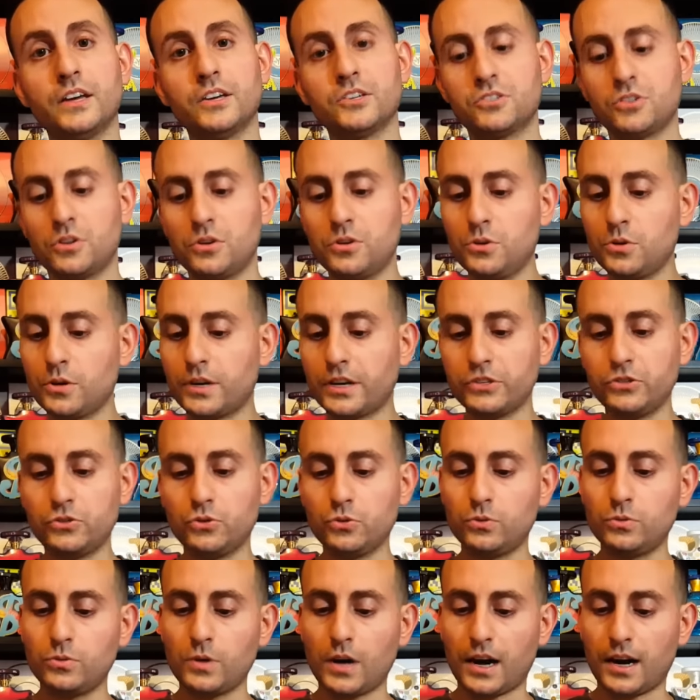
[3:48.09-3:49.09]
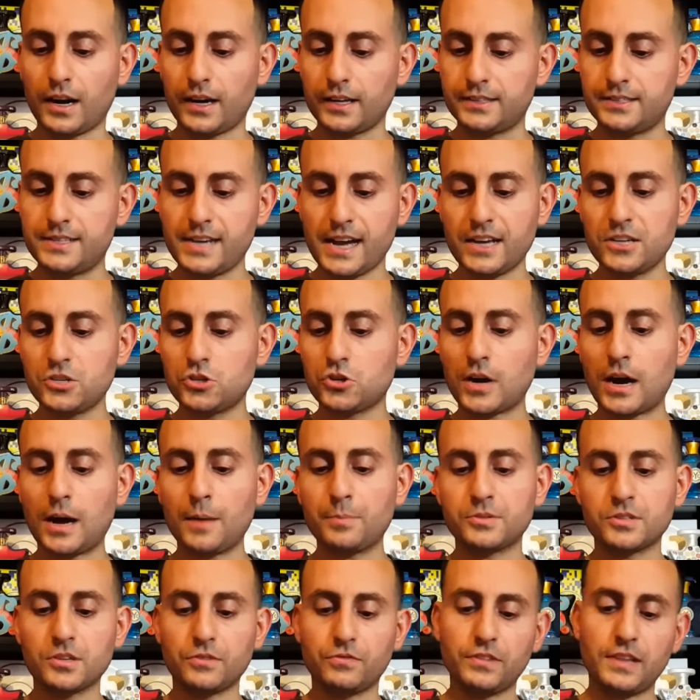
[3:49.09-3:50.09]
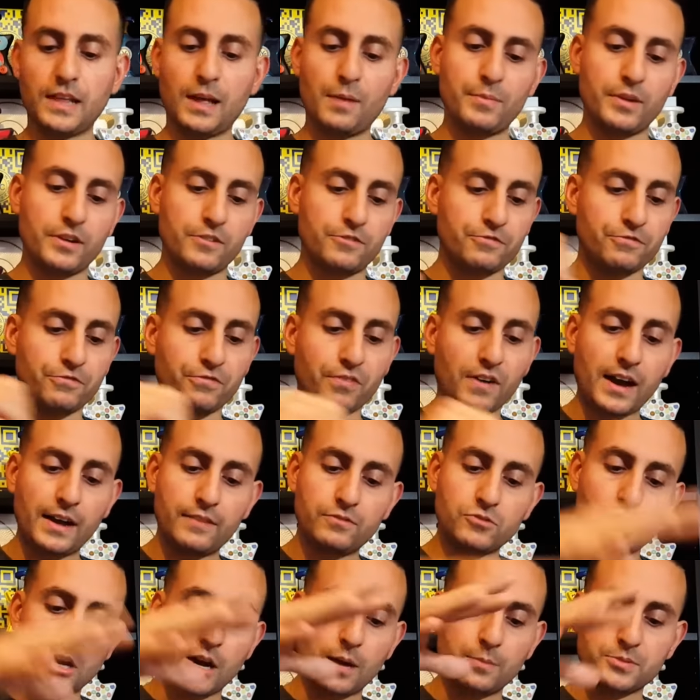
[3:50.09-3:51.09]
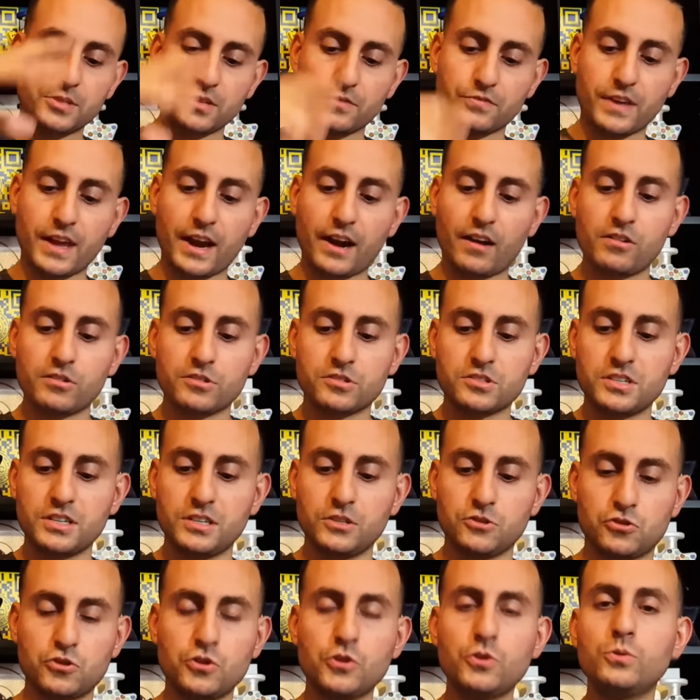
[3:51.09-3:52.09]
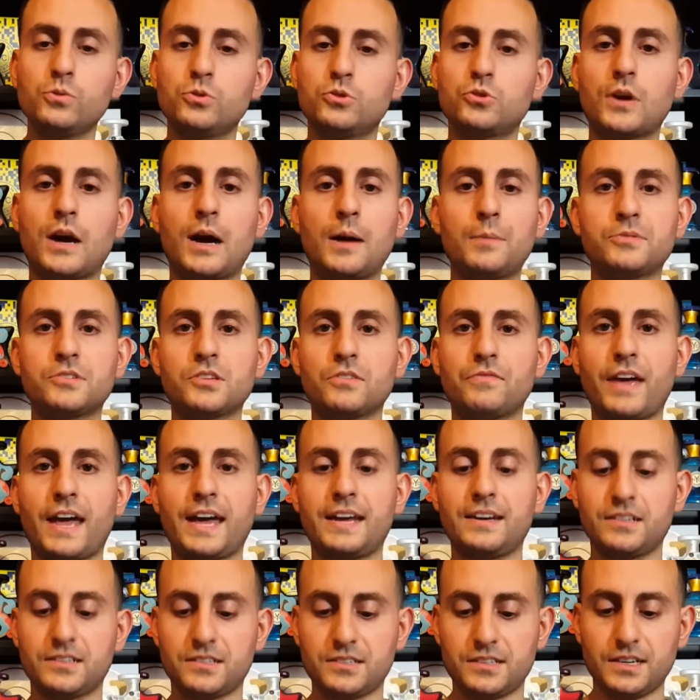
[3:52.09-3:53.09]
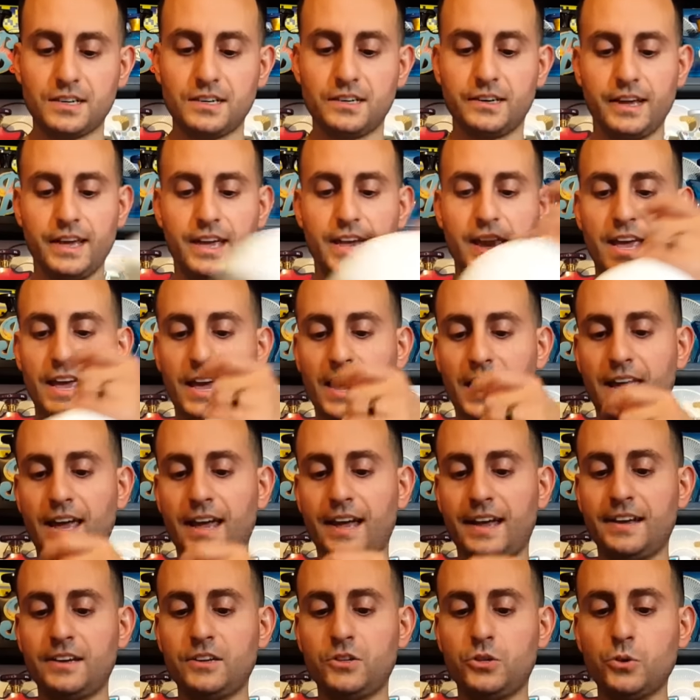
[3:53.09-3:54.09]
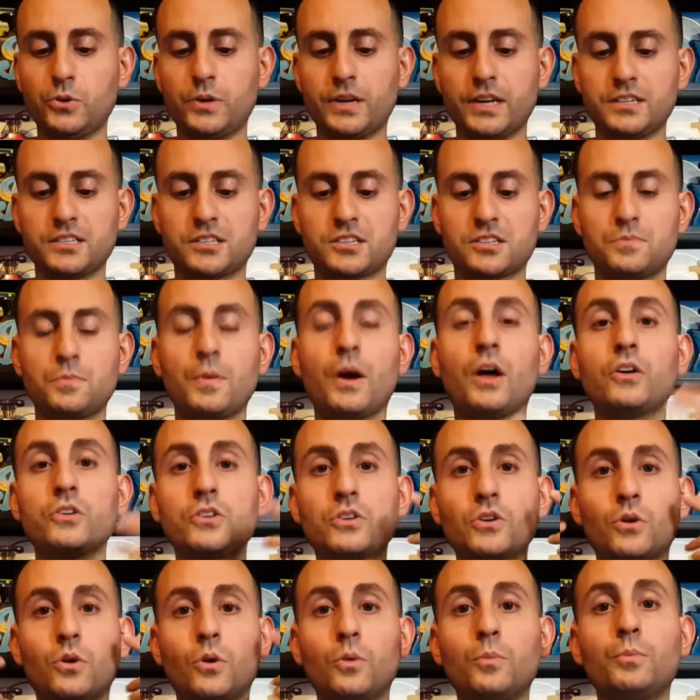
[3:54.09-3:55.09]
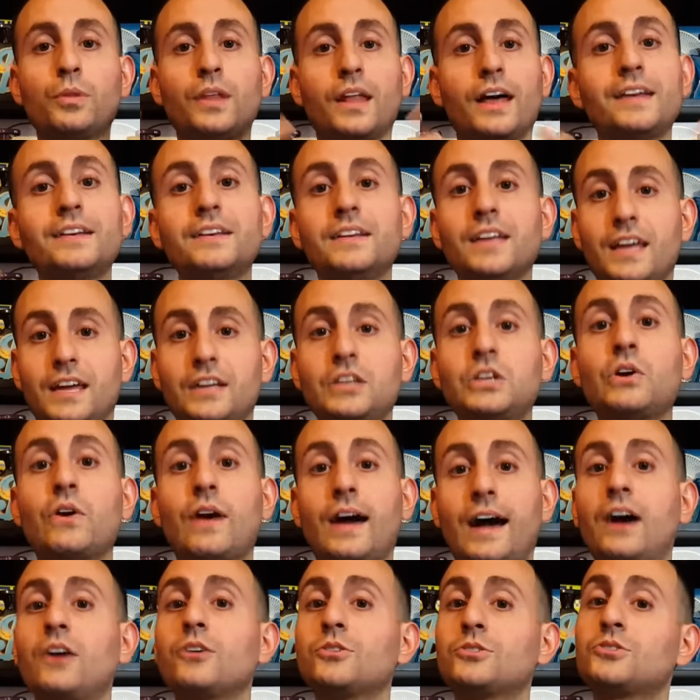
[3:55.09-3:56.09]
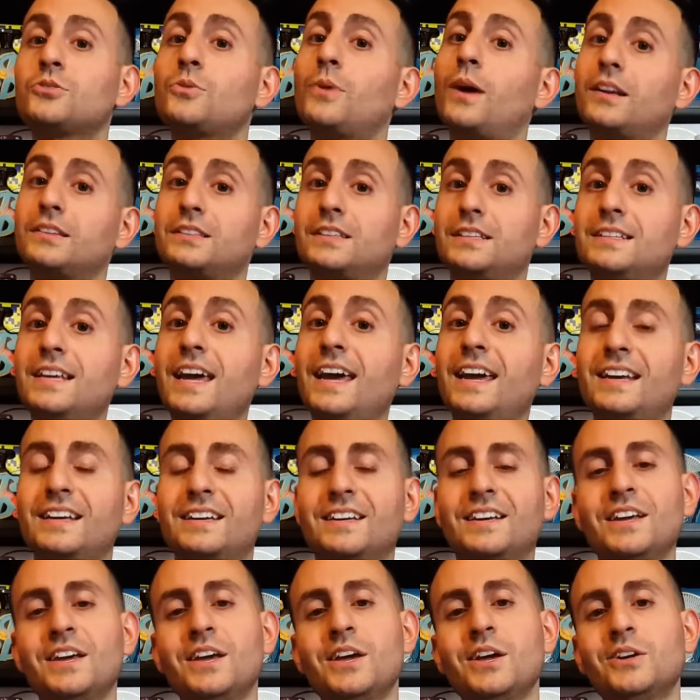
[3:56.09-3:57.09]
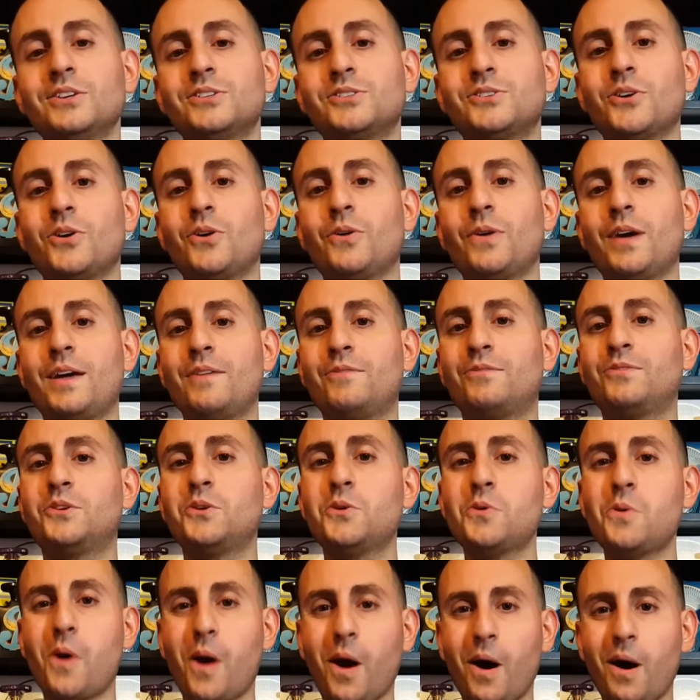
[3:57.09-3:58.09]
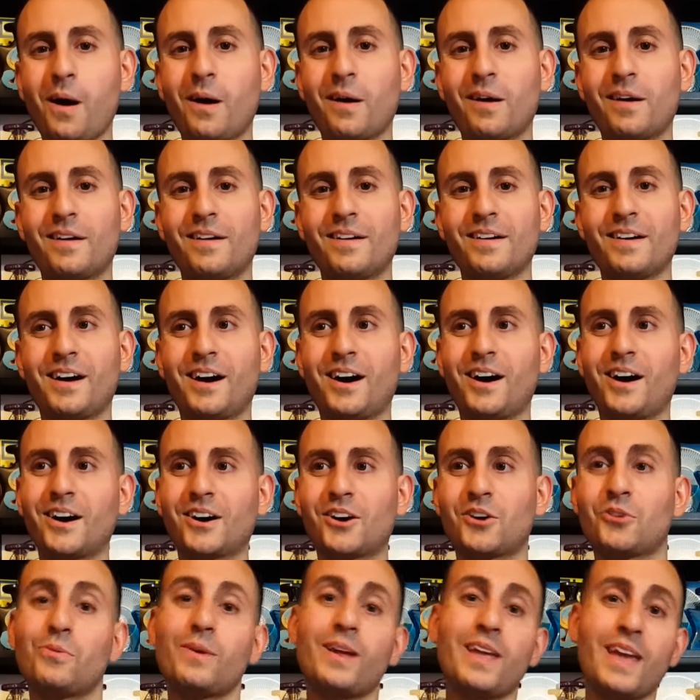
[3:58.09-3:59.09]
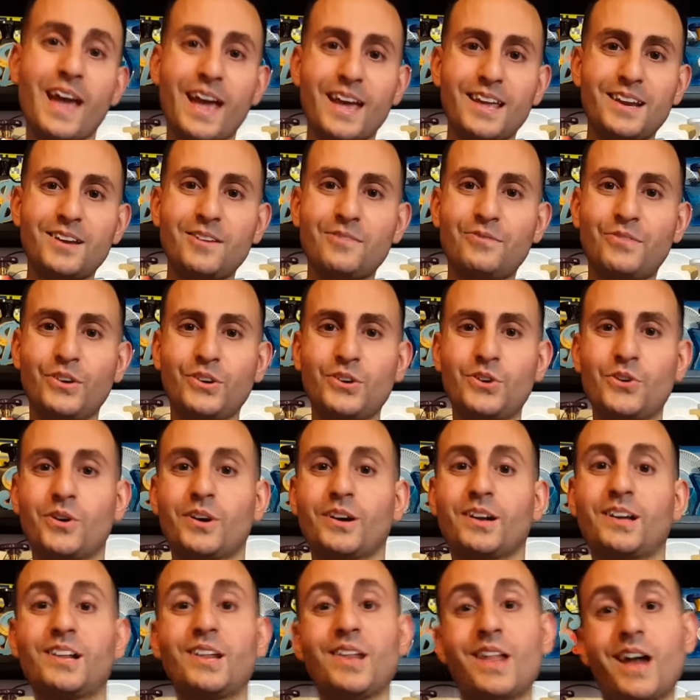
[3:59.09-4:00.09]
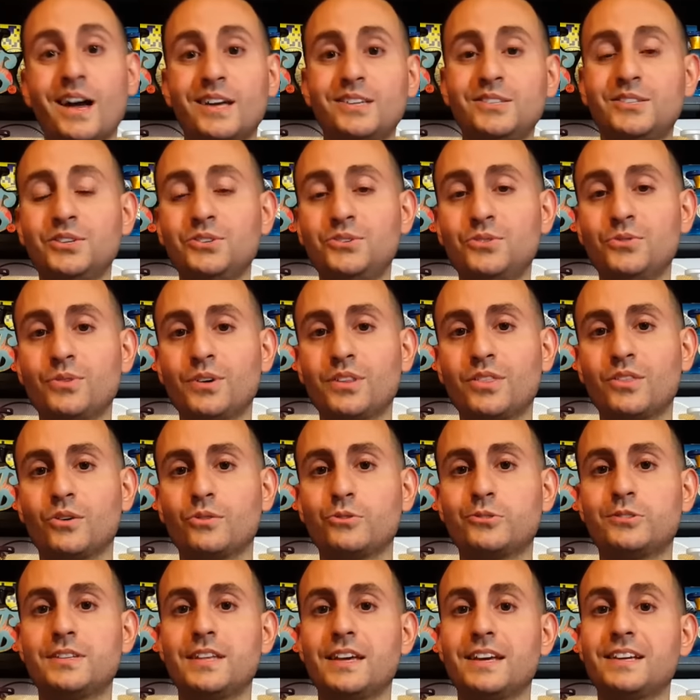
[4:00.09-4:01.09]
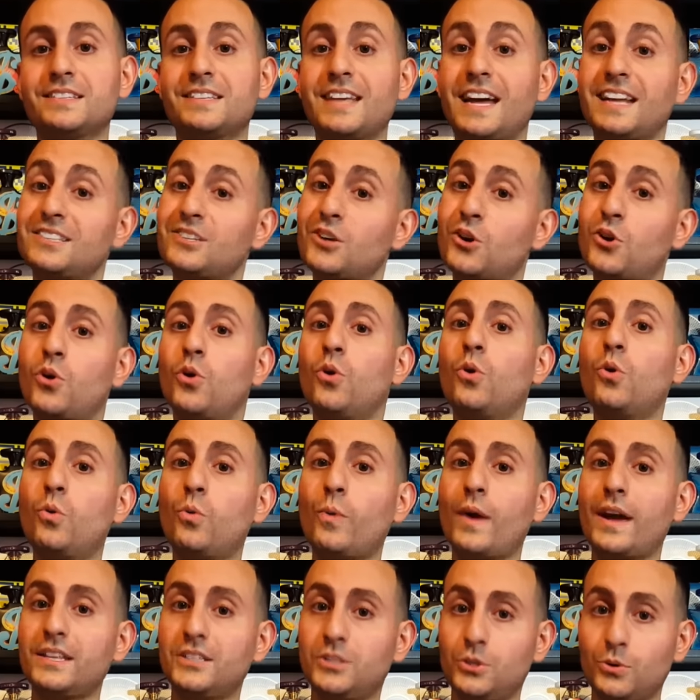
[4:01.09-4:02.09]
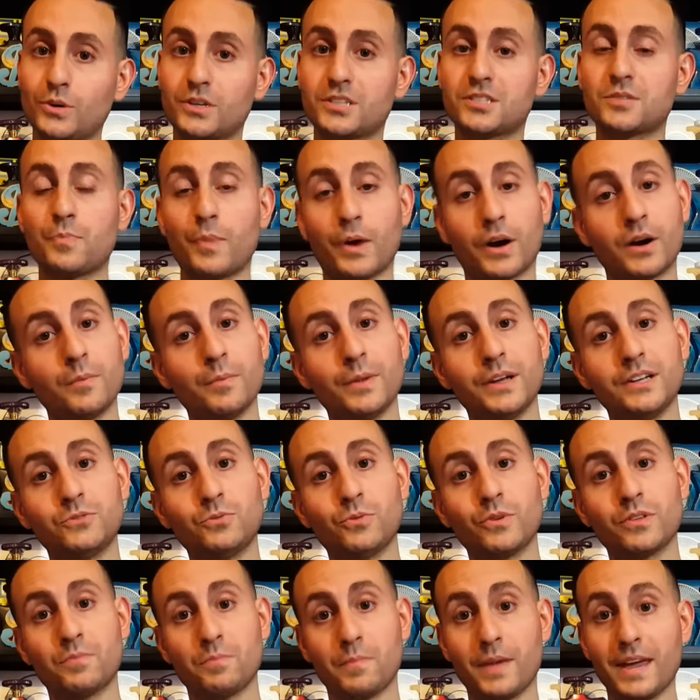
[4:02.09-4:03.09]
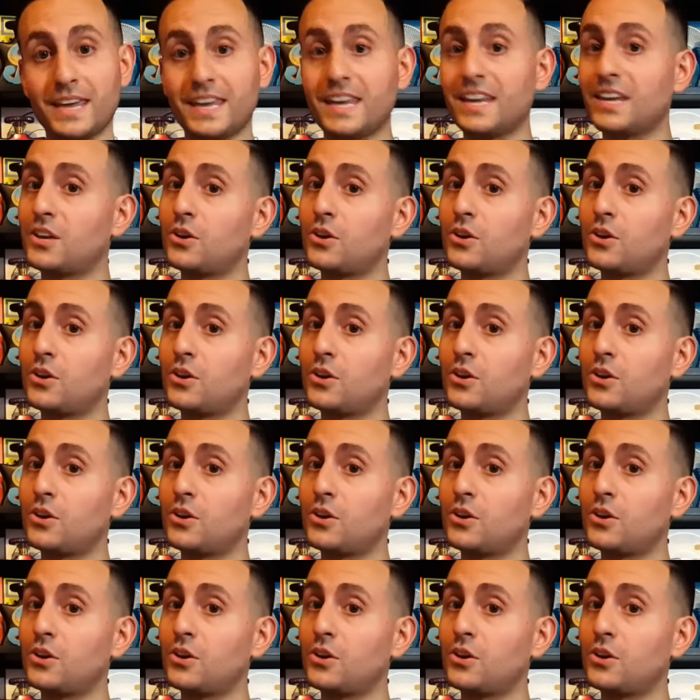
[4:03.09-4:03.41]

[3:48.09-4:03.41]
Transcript: So you can do uh, ten drops of lemon, five drops of carrot seed, two drops of aniseed, and you can smell your own blend in your house throughout the day. So if you are uh, creative and you're inclined to doing those things, that's a cool way to experiment with making